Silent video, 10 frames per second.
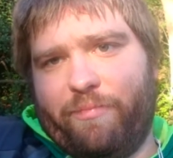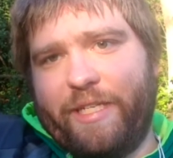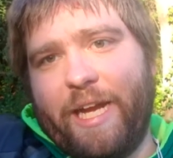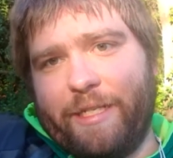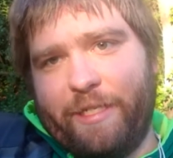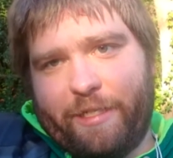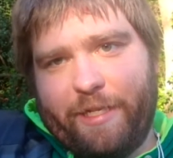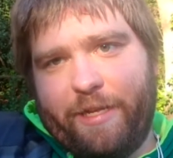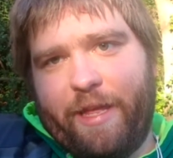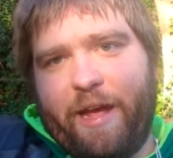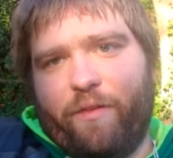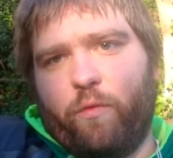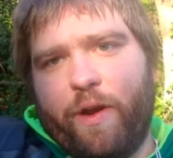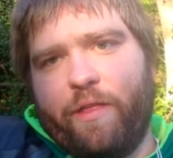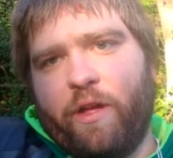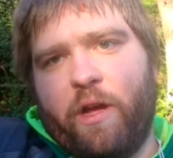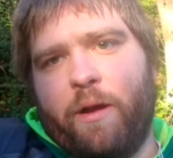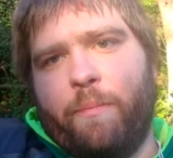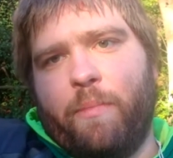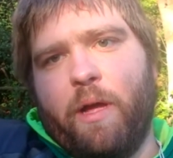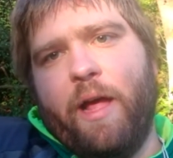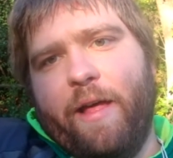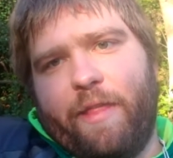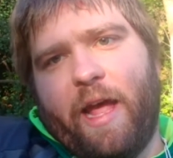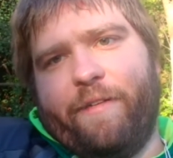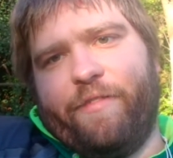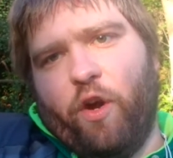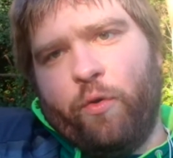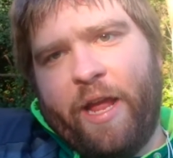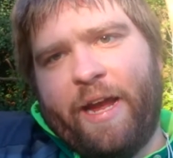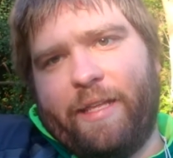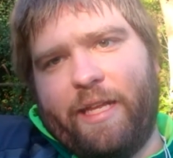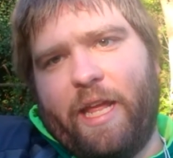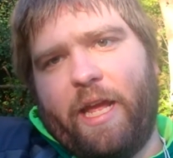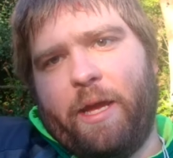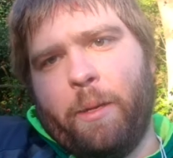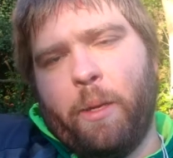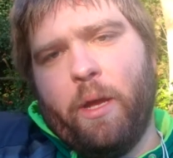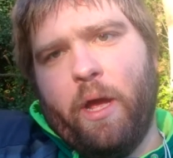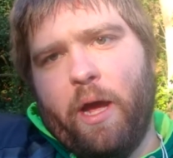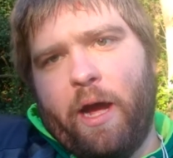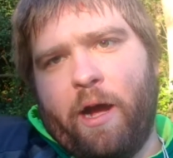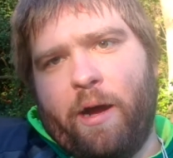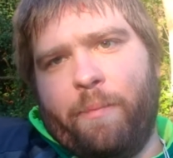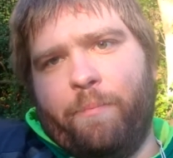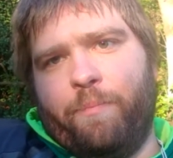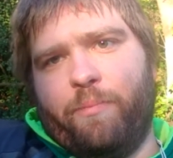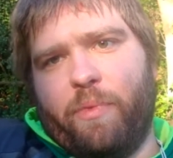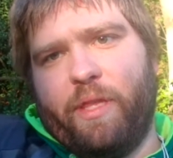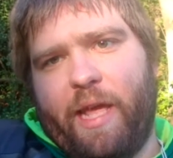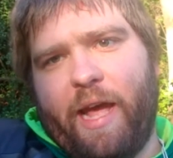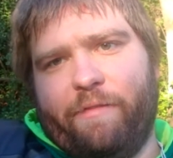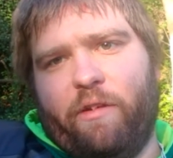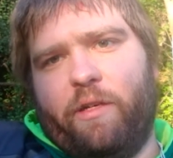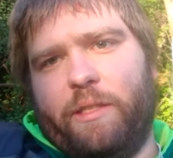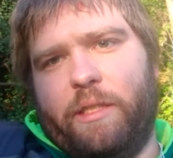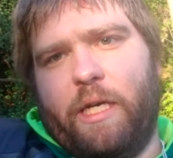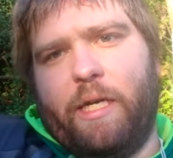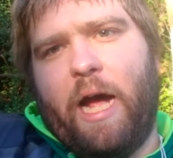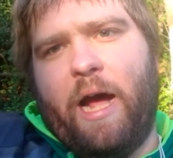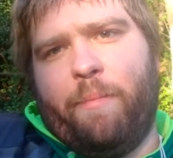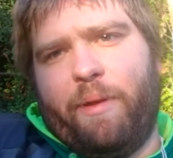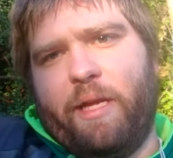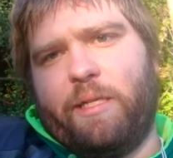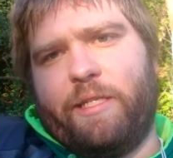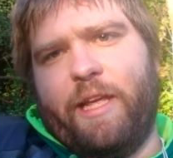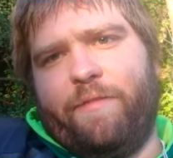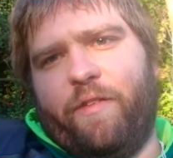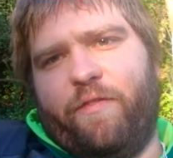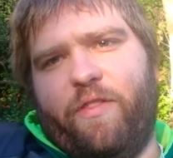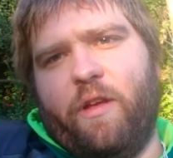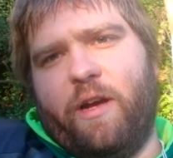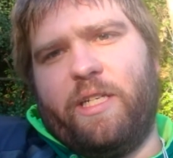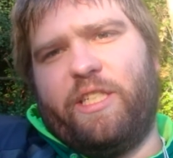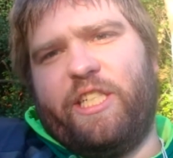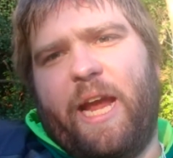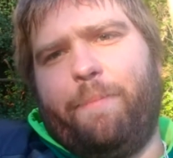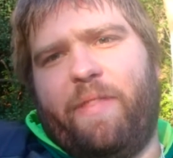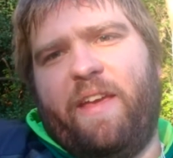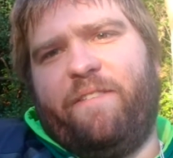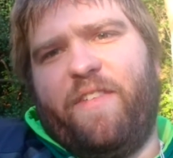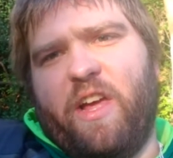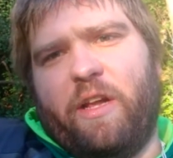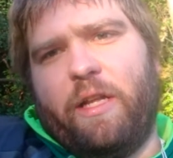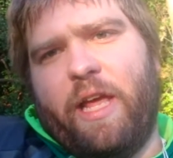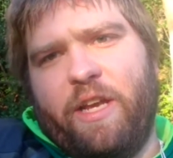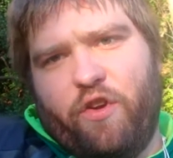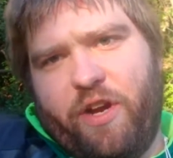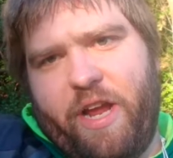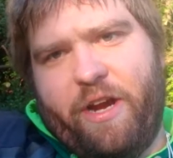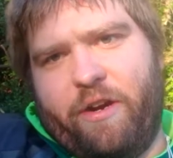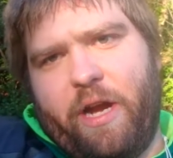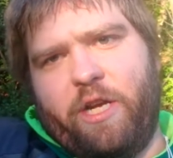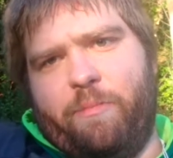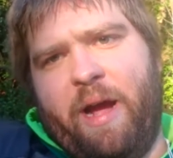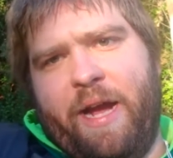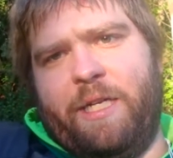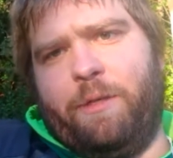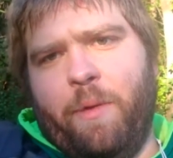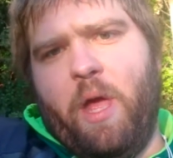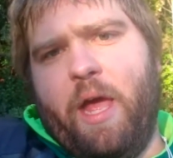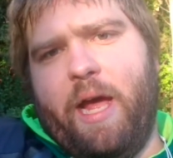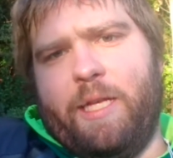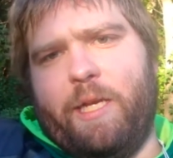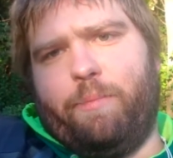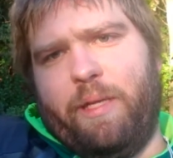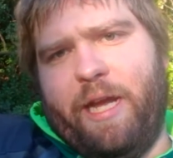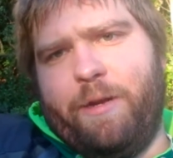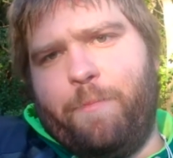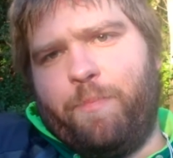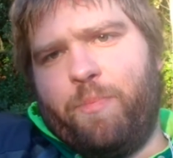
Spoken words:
Technically, they have a rhythm, they have tonality, they have a ambience, they have a shape they fill in your ear and your mind as they're played.